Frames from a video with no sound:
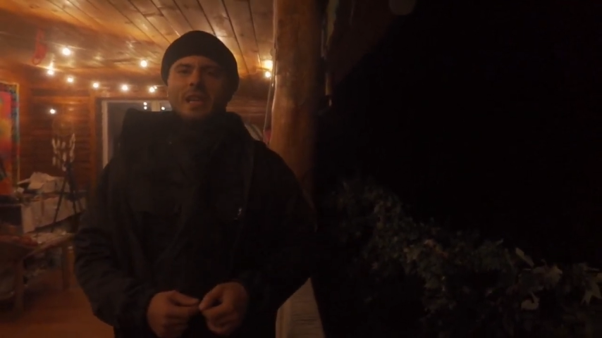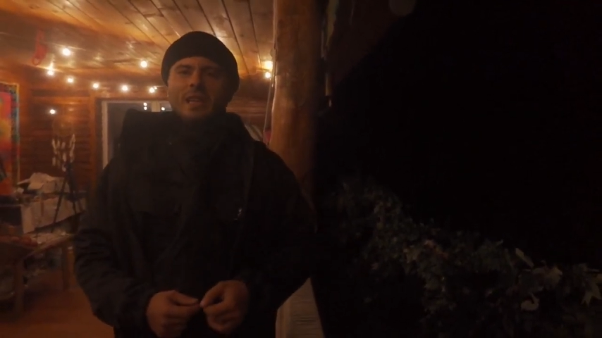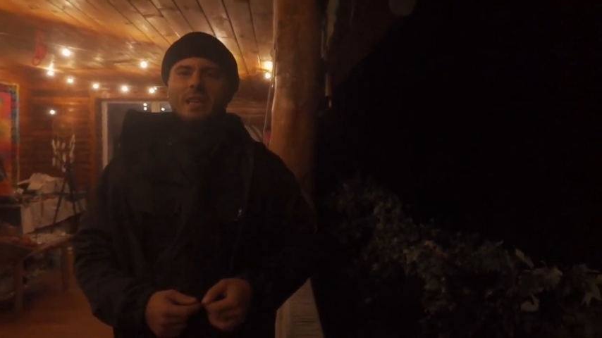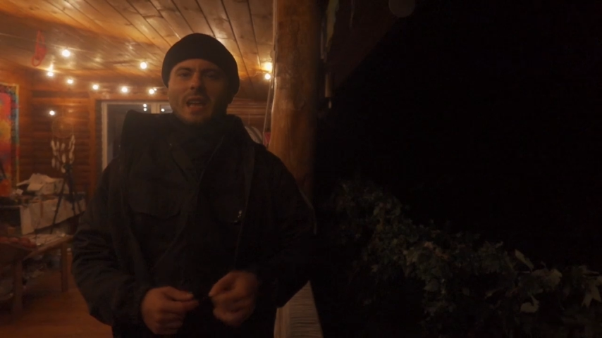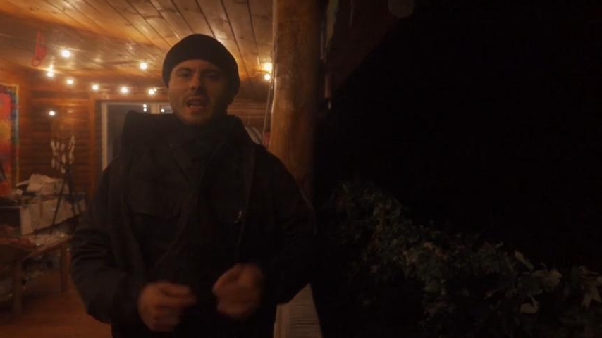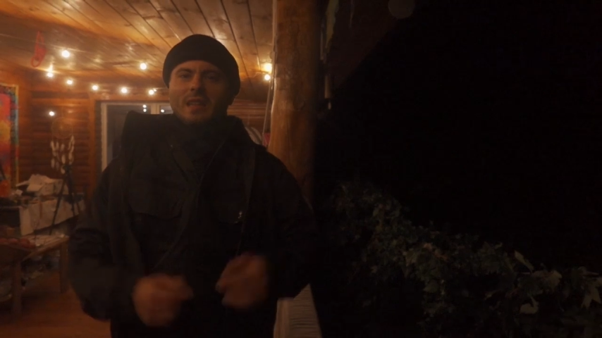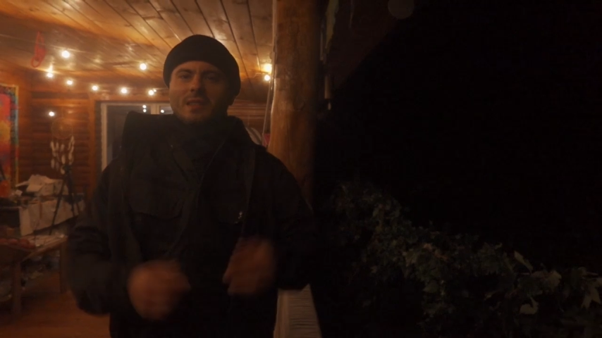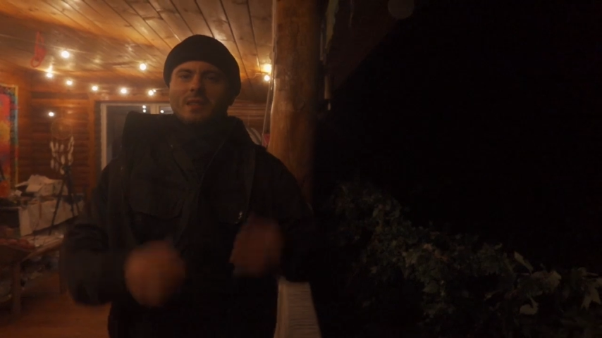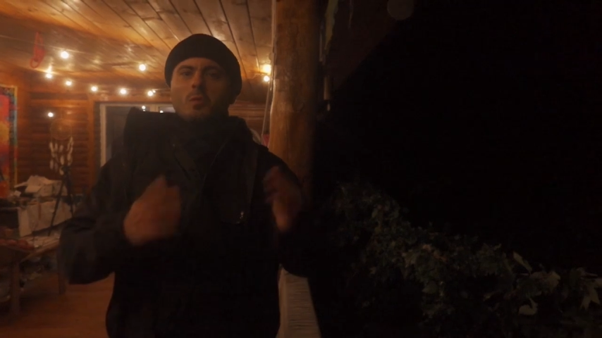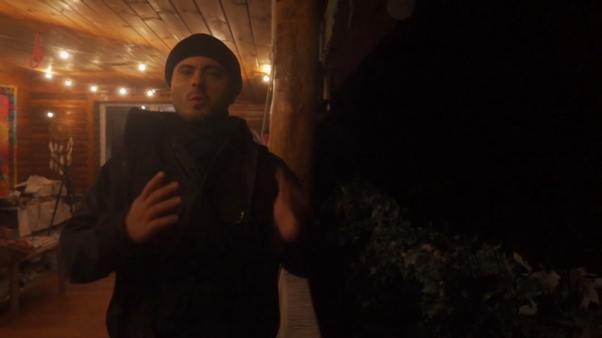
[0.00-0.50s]

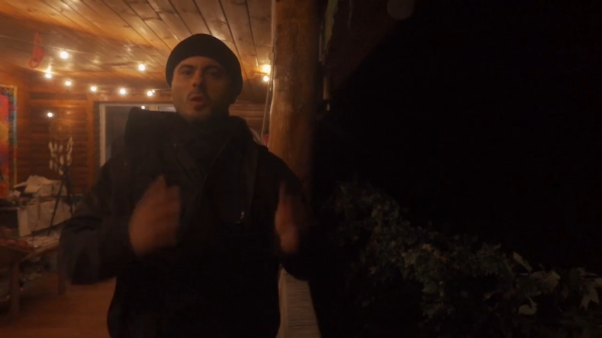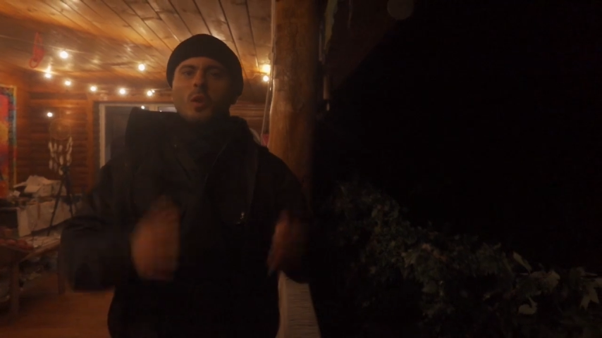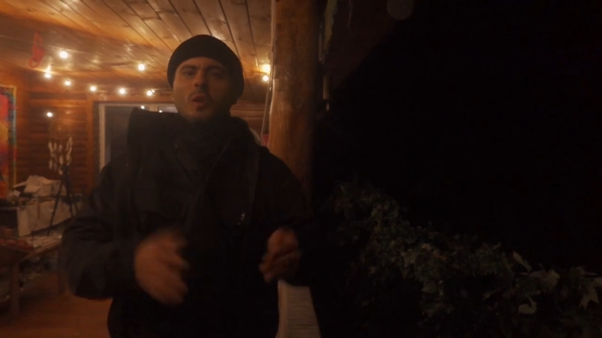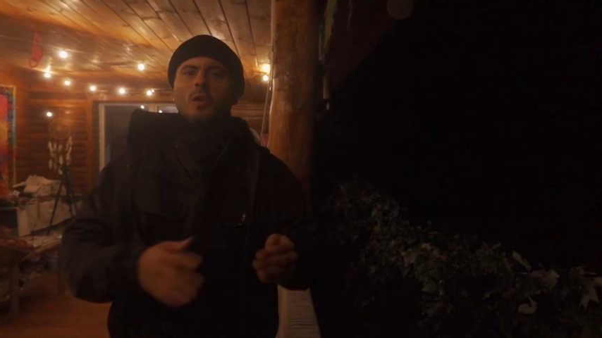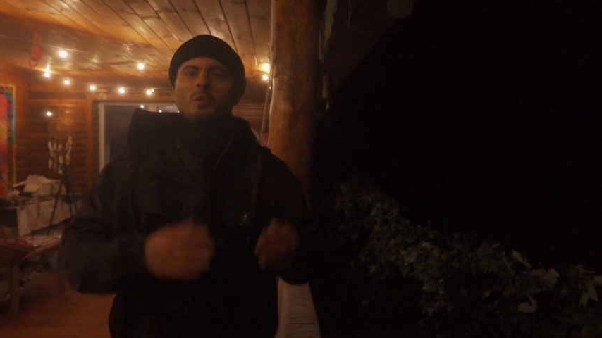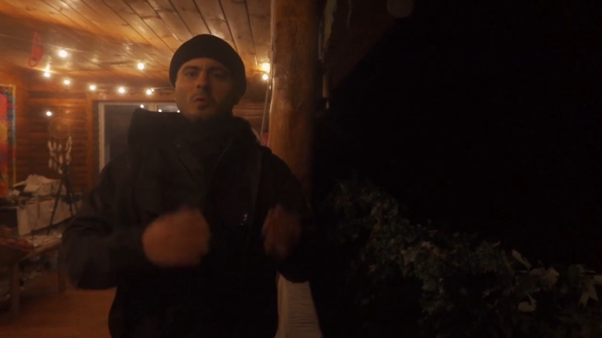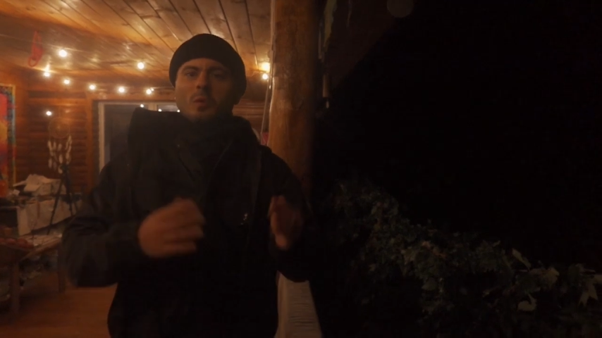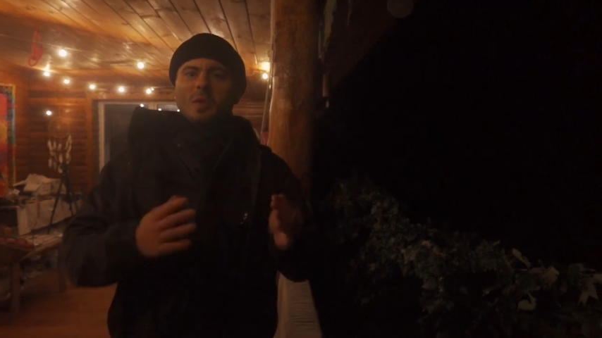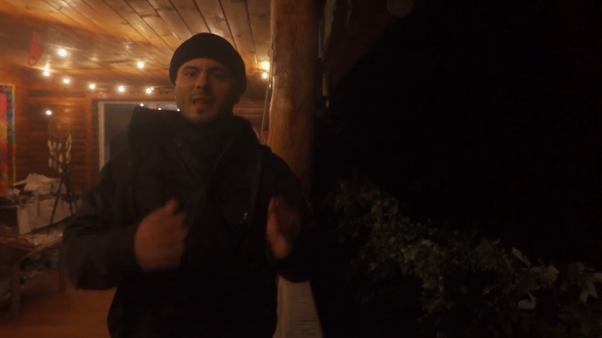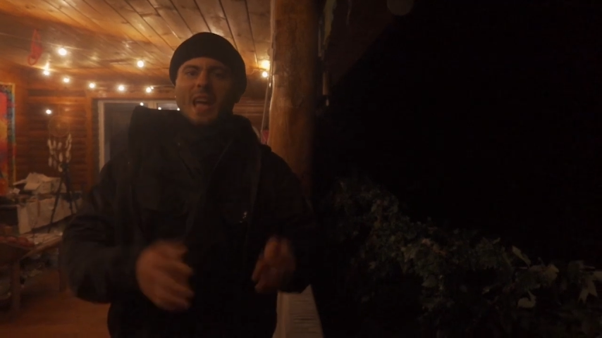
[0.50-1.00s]
that the
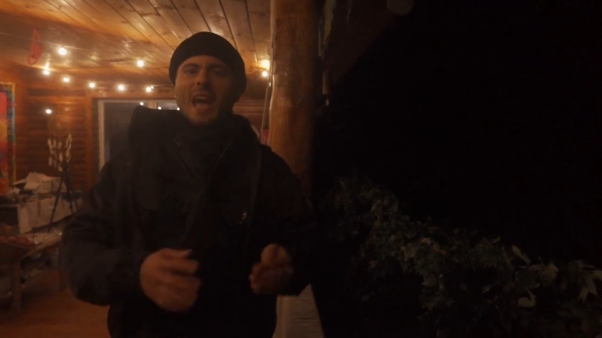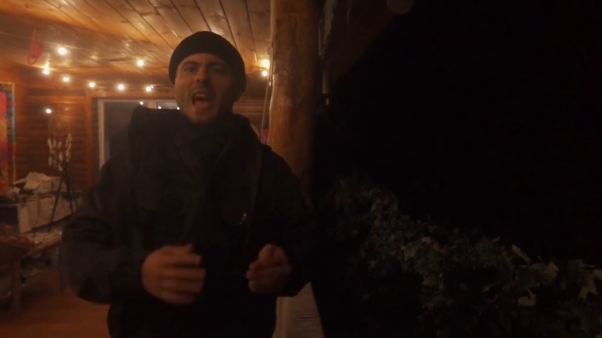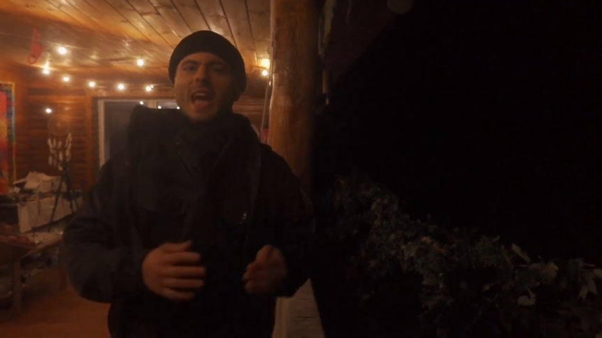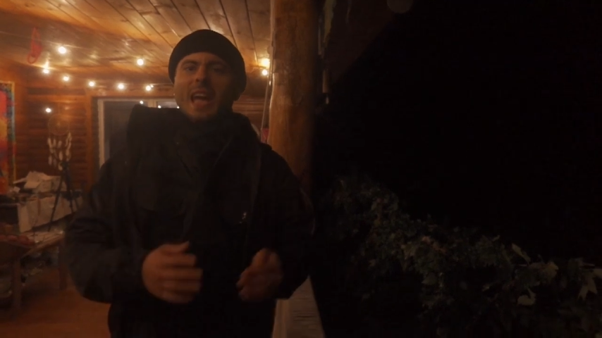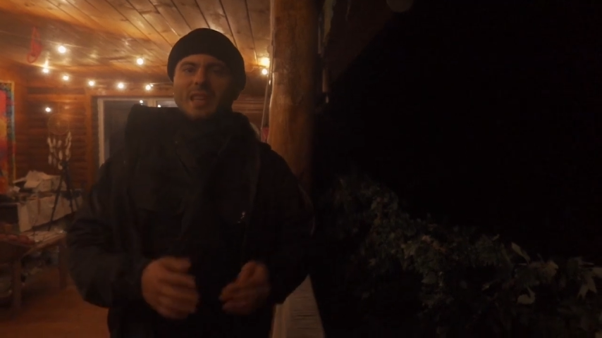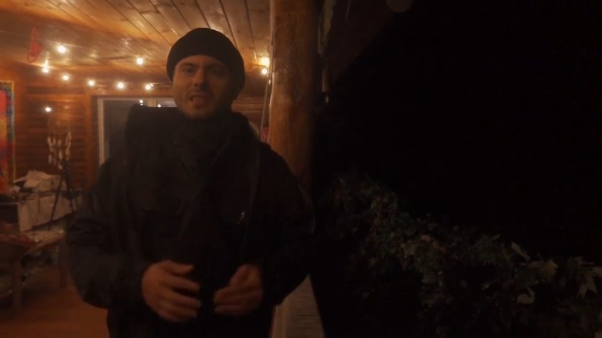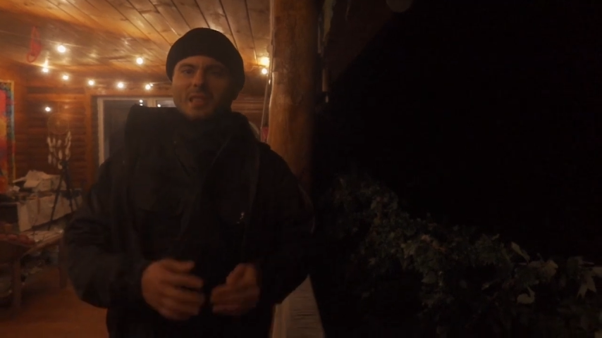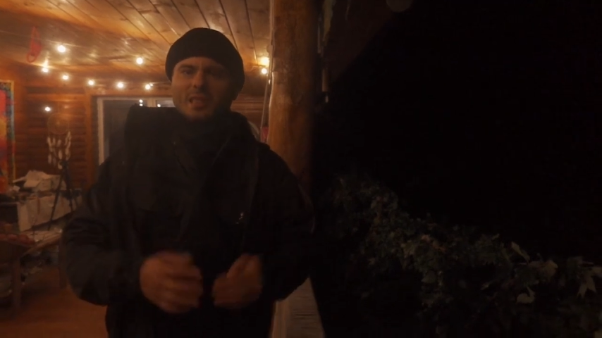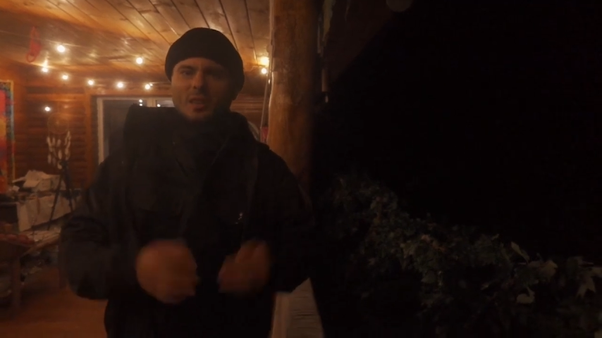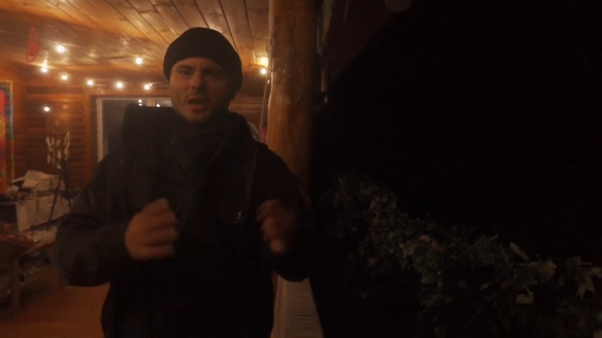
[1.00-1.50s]
world will end,